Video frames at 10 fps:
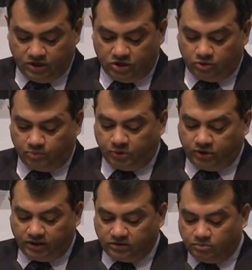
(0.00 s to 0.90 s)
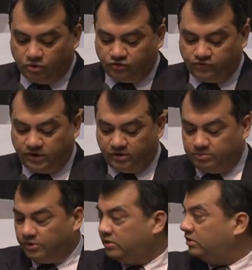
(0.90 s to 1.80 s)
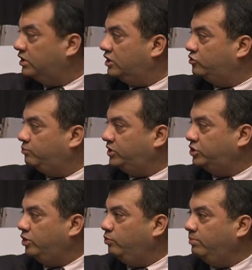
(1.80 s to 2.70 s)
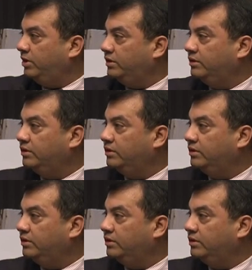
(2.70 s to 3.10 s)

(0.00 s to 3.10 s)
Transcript: to protect the most vulnerable, especially women,